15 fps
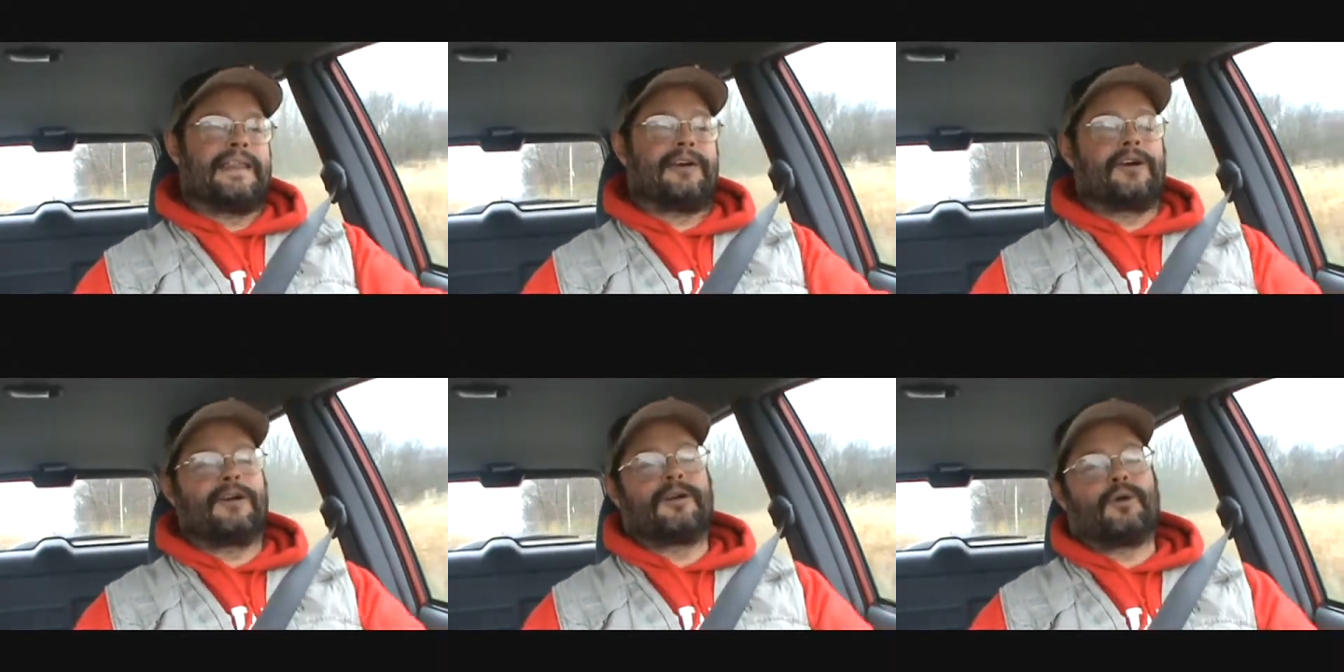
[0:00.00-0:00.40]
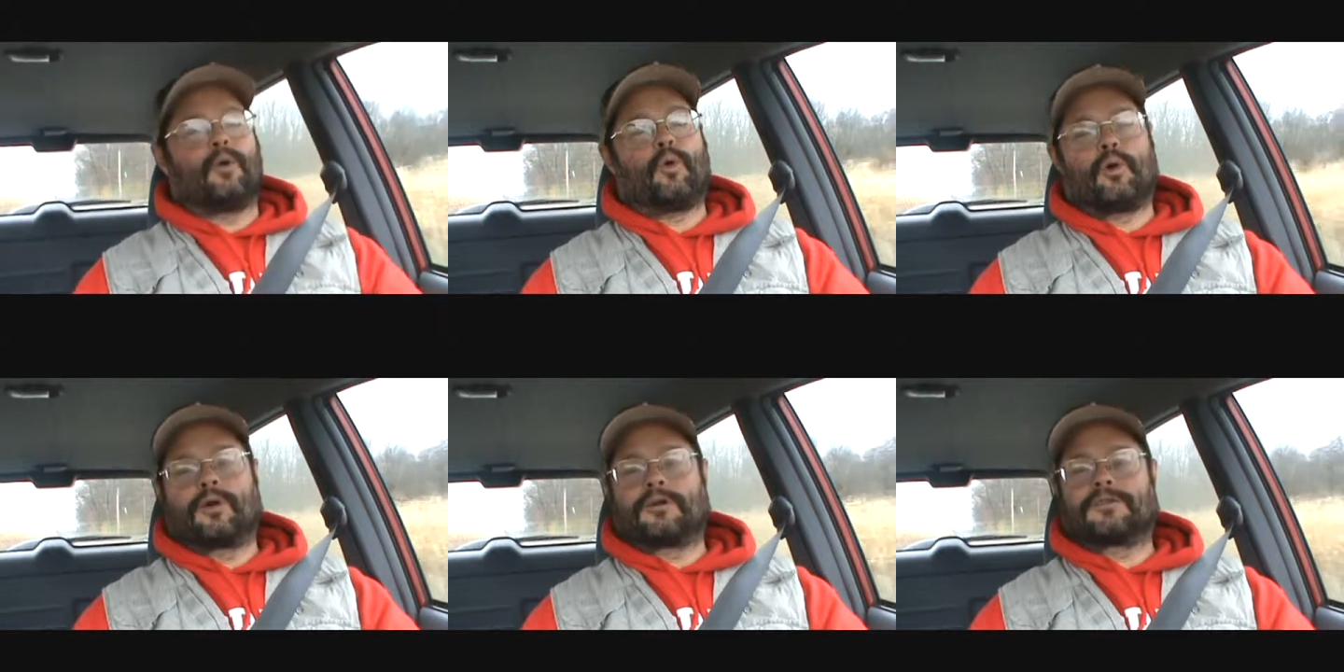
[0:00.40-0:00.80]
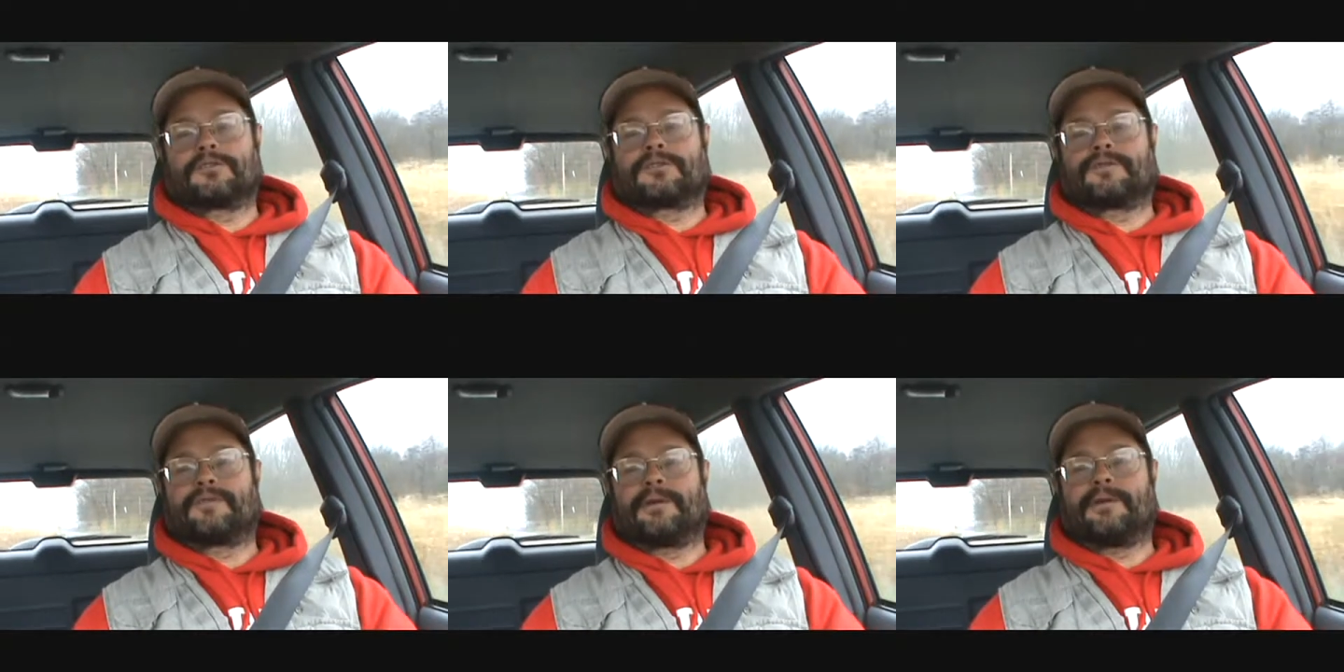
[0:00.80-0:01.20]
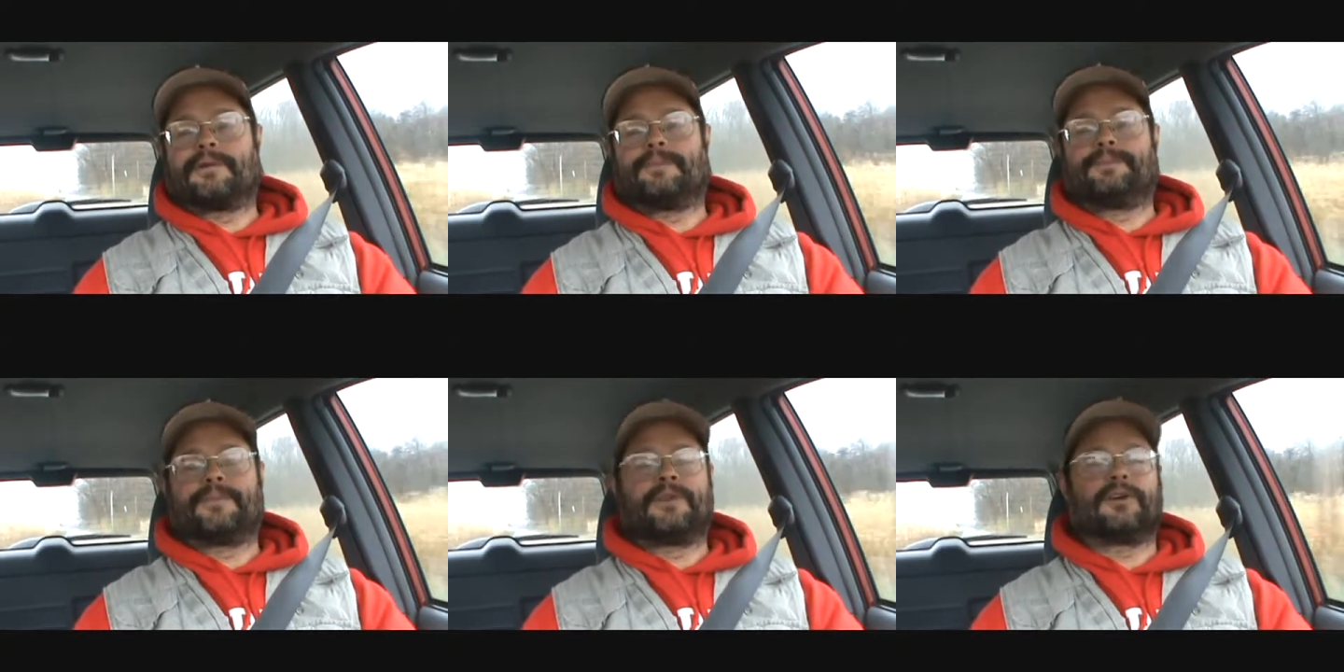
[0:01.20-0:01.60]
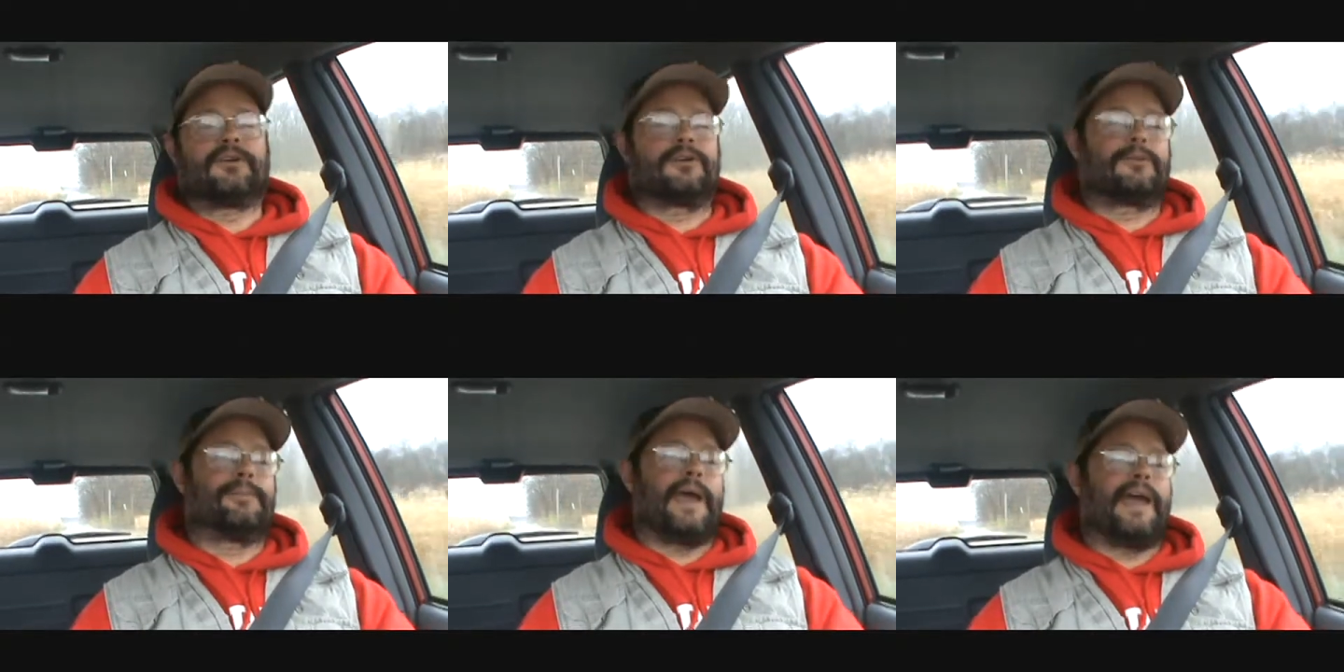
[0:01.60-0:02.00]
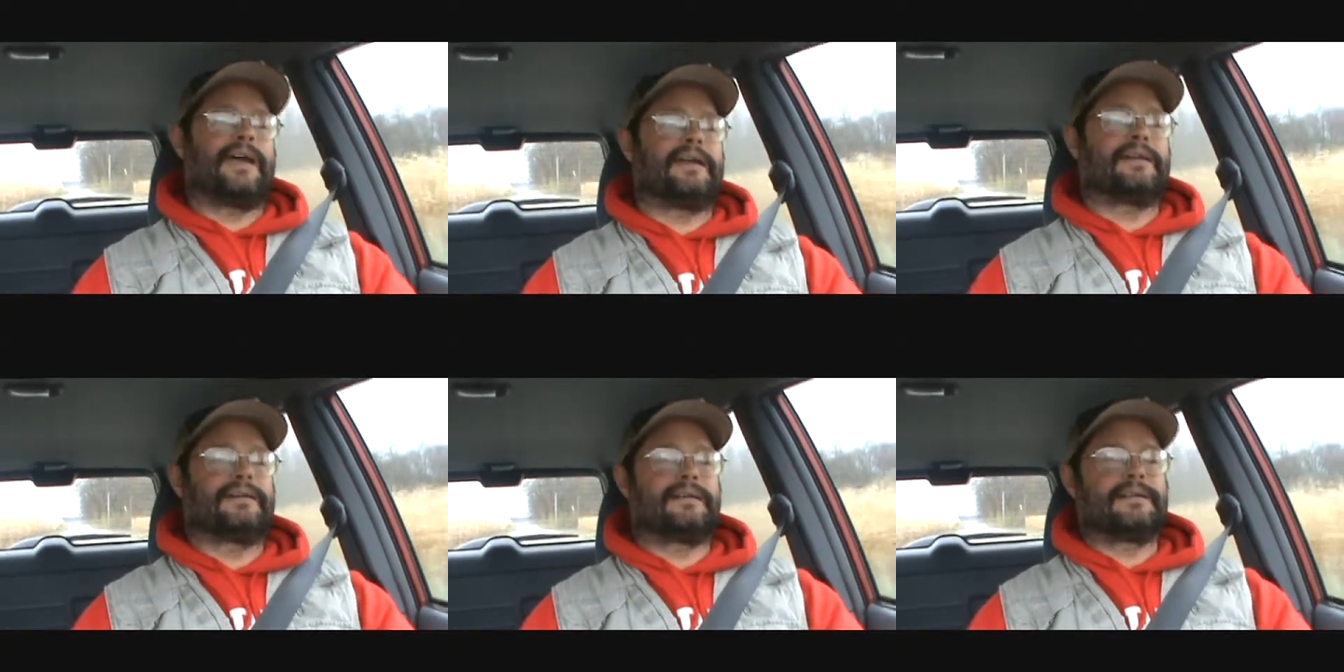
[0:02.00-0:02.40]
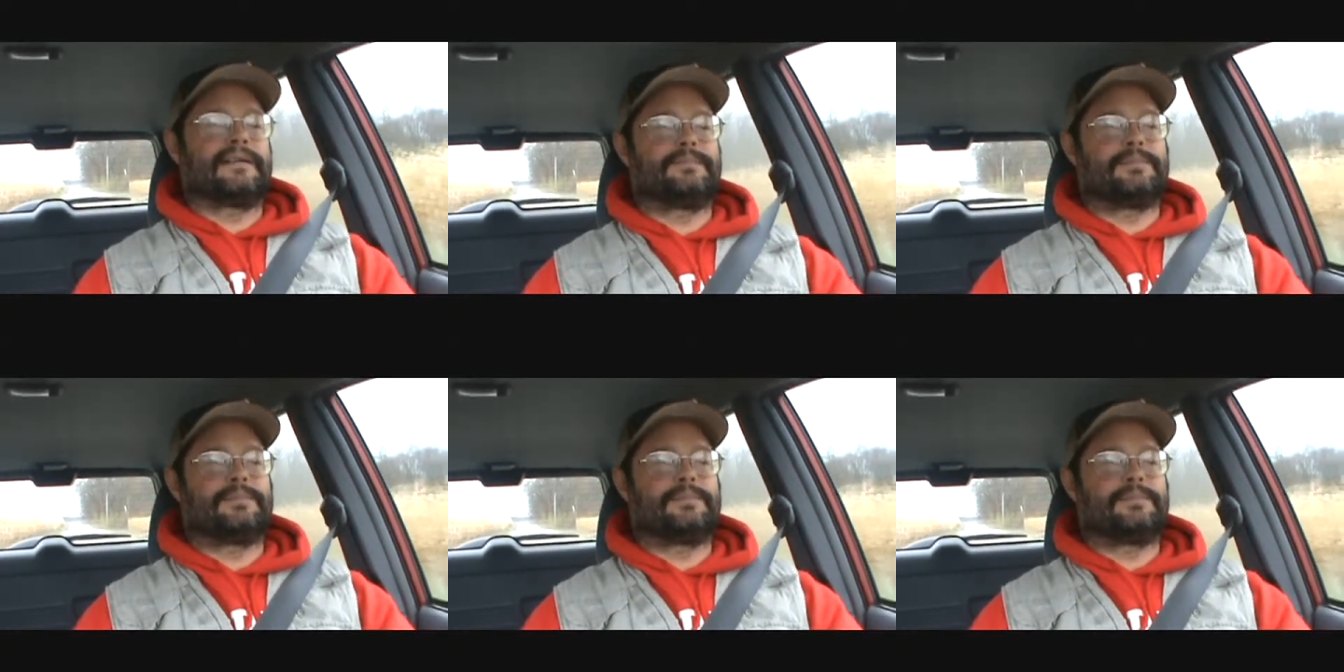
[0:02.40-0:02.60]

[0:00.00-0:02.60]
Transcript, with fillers: their orders from the urbana